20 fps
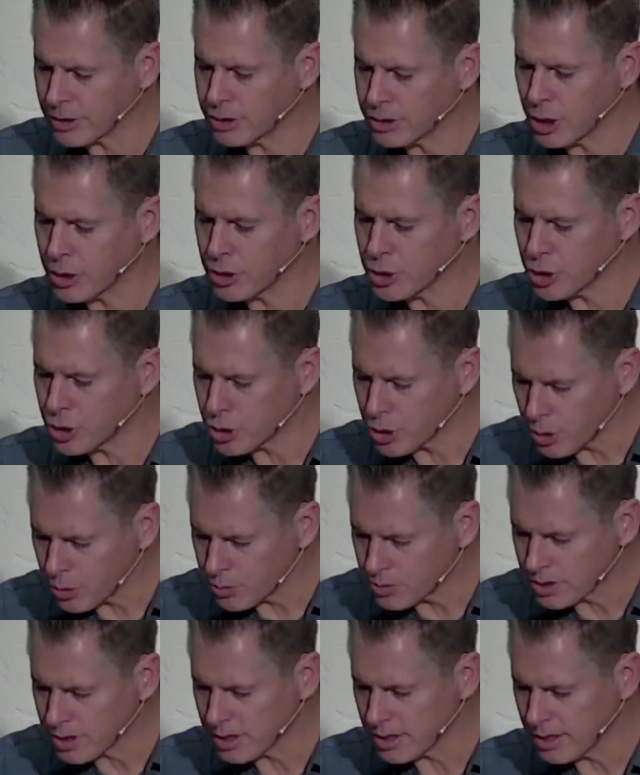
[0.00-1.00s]
to
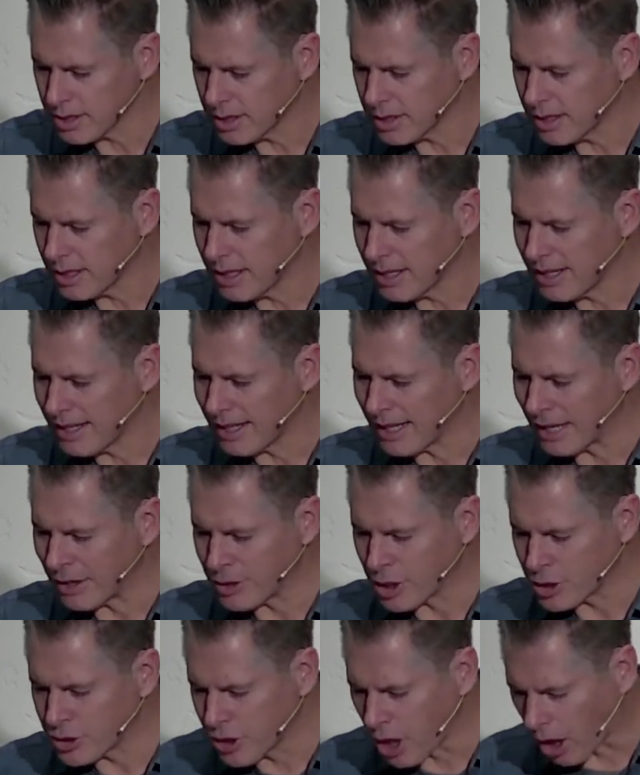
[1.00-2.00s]
shoot in
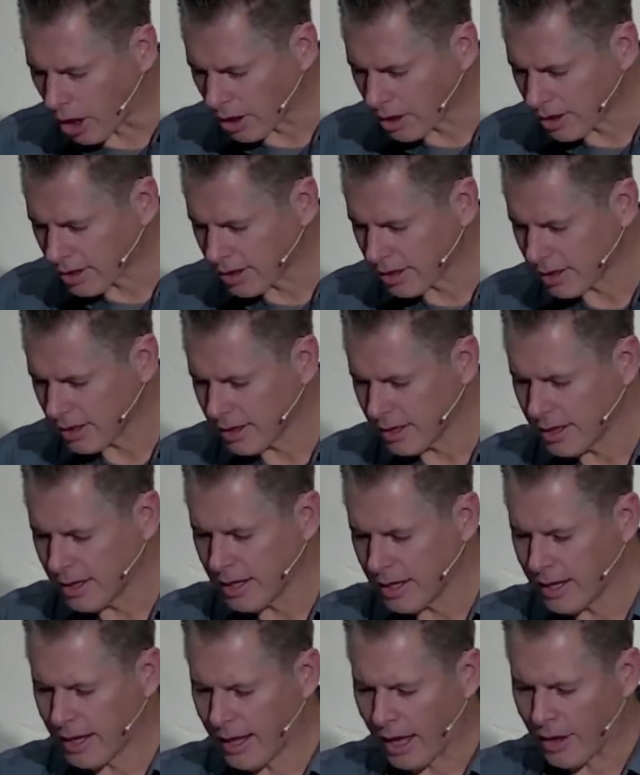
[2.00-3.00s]
the dark
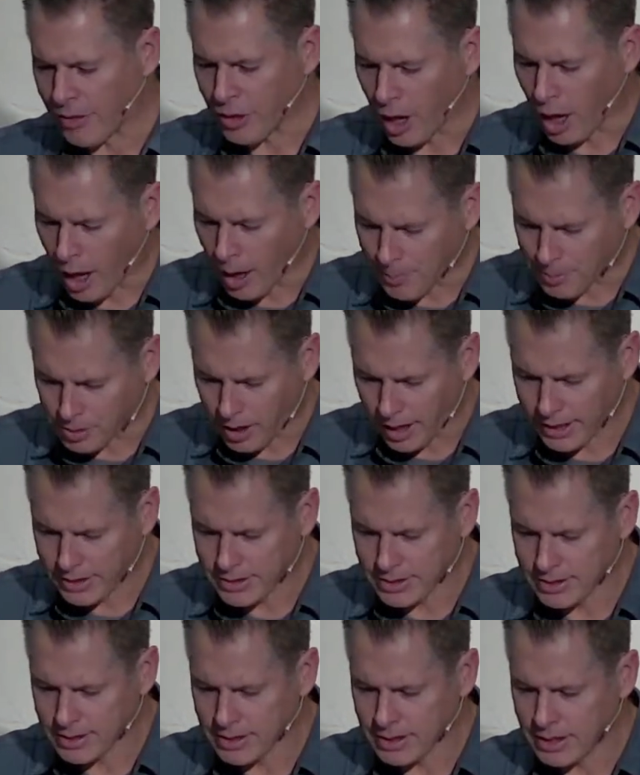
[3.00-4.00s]
at the
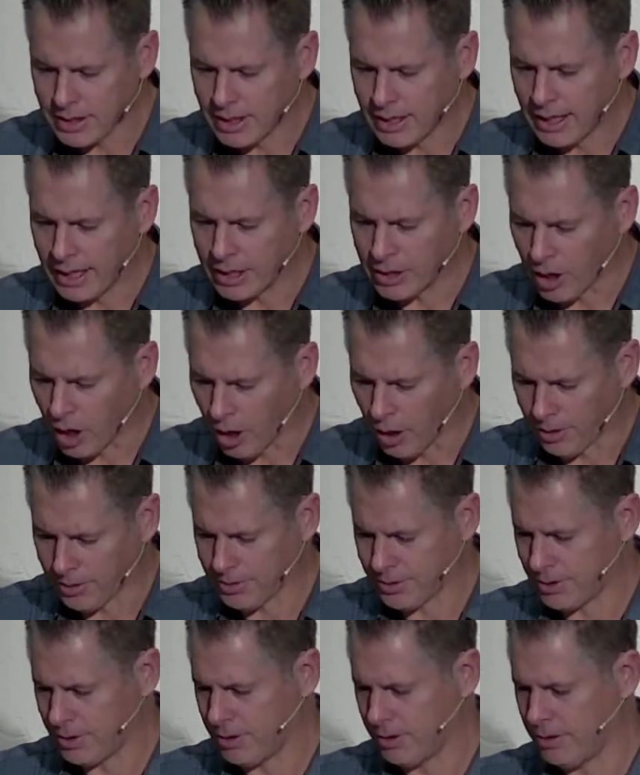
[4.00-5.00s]
upright in
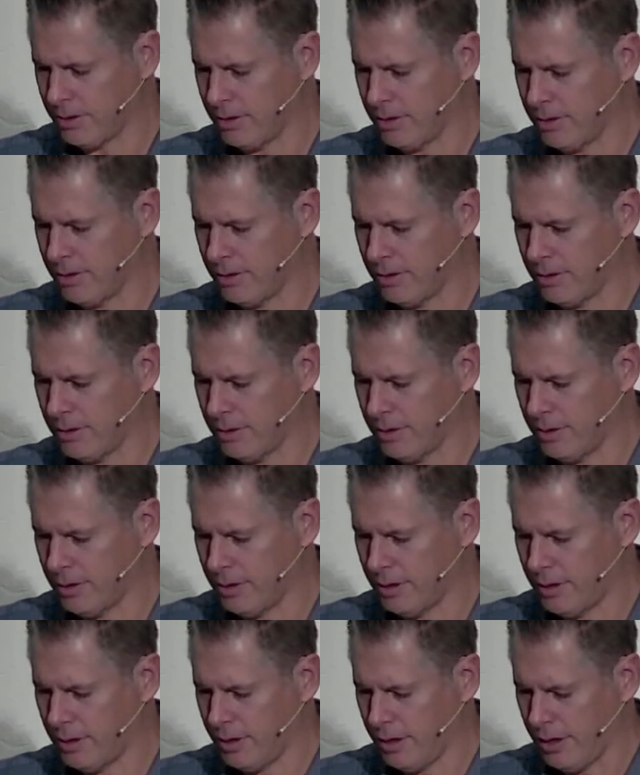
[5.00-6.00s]
heart.
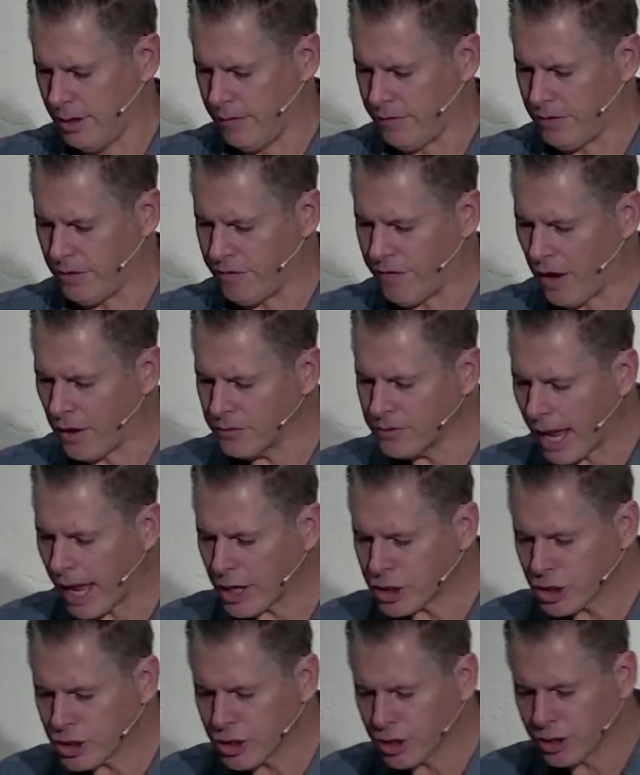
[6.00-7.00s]
If the
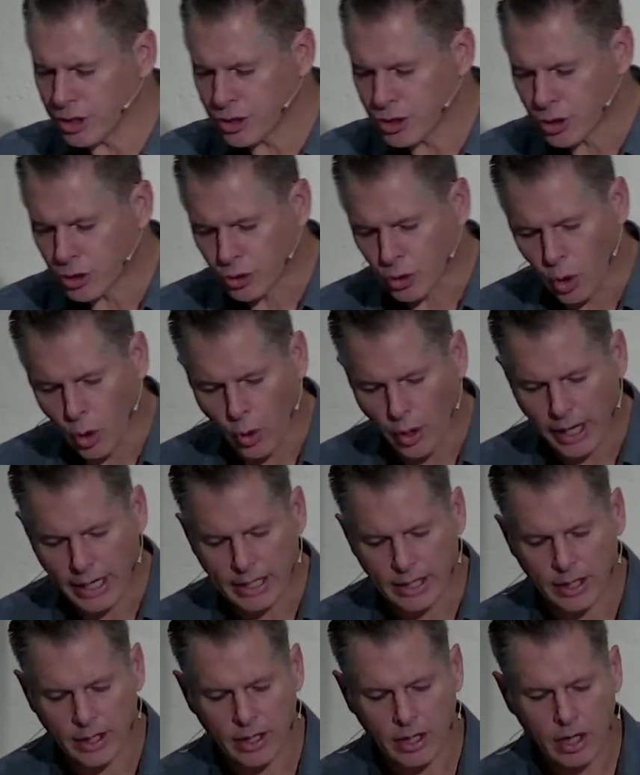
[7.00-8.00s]
foundations are
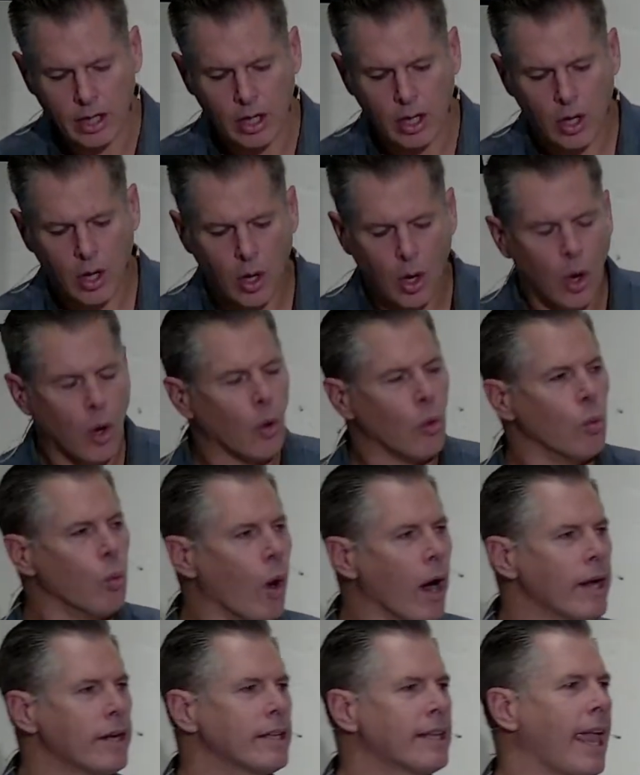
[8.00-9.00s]
destroyed,
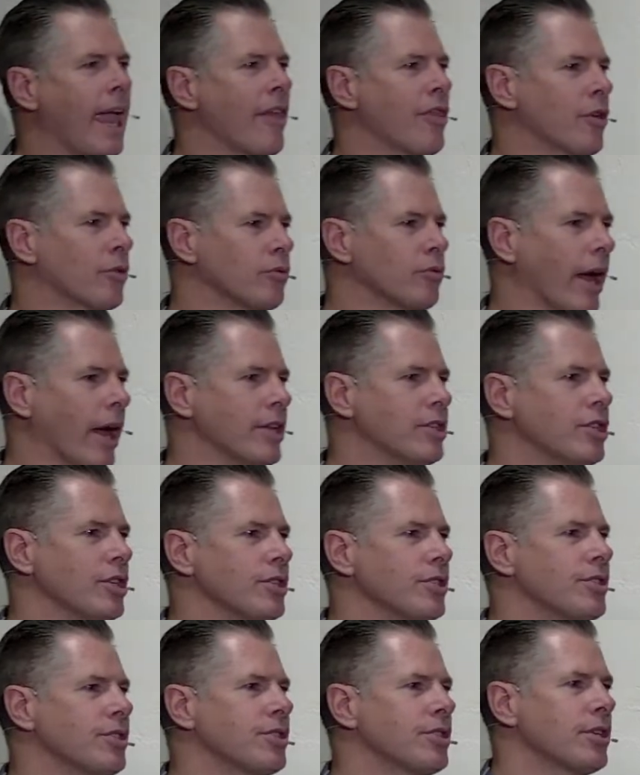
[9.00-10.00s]
what can the
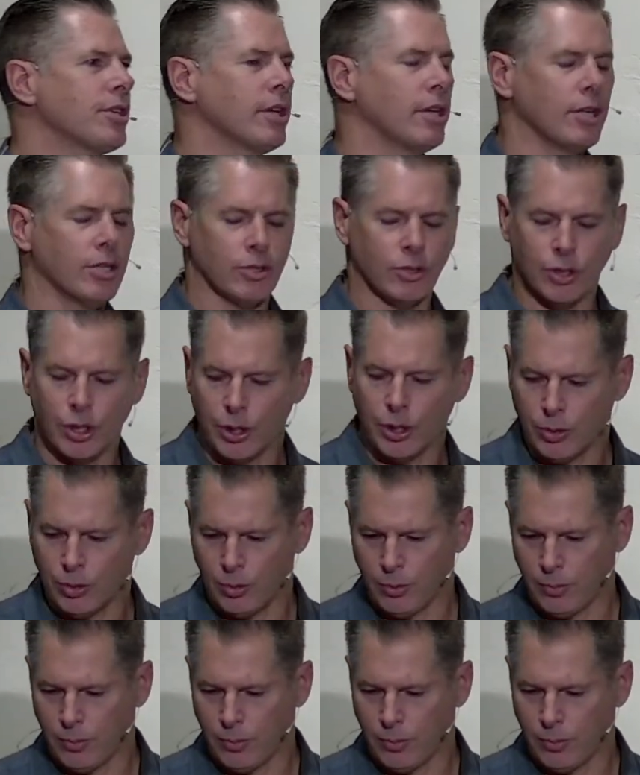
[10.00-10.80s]
righteous do?